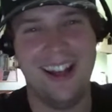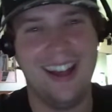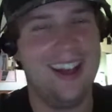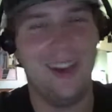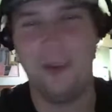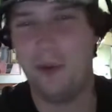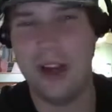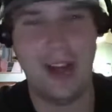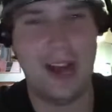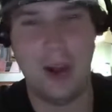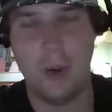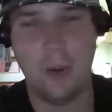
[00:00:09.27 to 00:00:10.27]

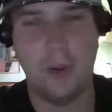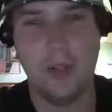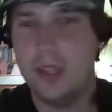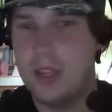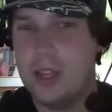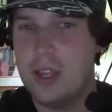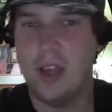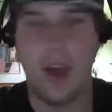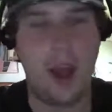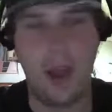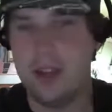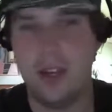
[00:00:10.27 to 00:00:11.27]
Wow.
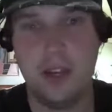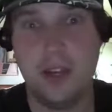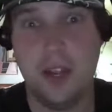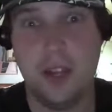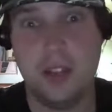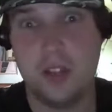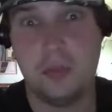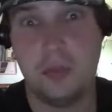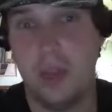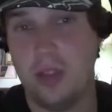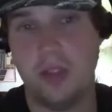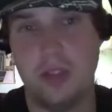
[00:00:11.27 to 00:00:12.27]
I did not
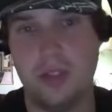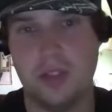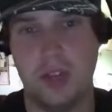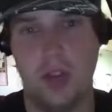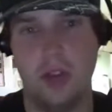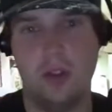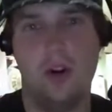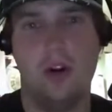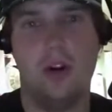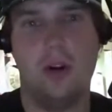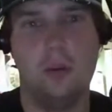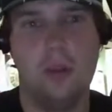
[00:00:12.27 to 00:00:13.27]
expect this at
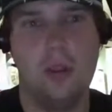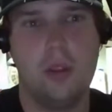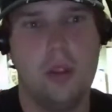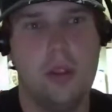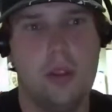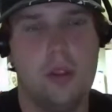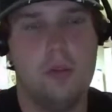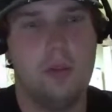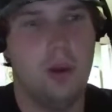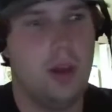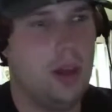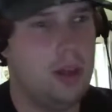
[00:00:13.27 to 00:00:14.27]
all.
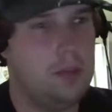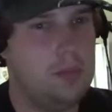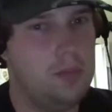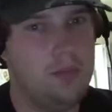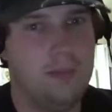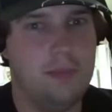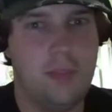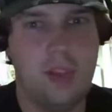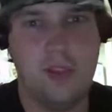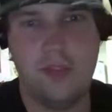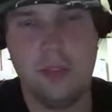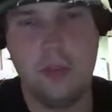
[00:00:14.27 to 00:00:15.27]
But
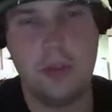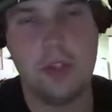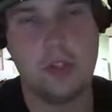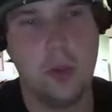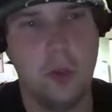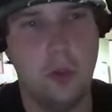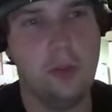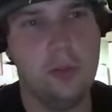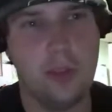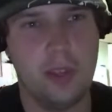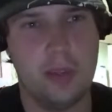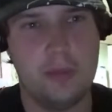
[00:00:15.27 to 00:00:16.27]
if you would have told
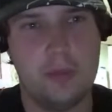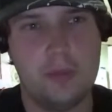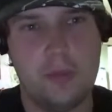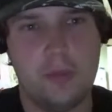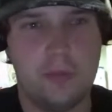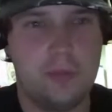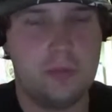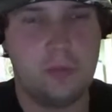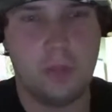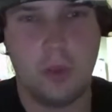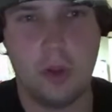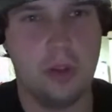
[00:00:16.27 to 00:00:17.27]
me
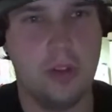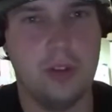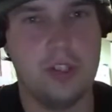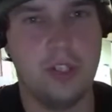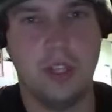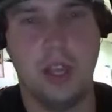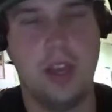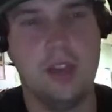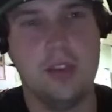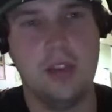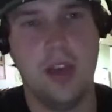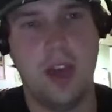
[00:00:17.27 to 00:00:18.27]
earlier today
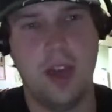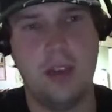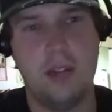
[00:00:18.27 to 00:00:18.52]
that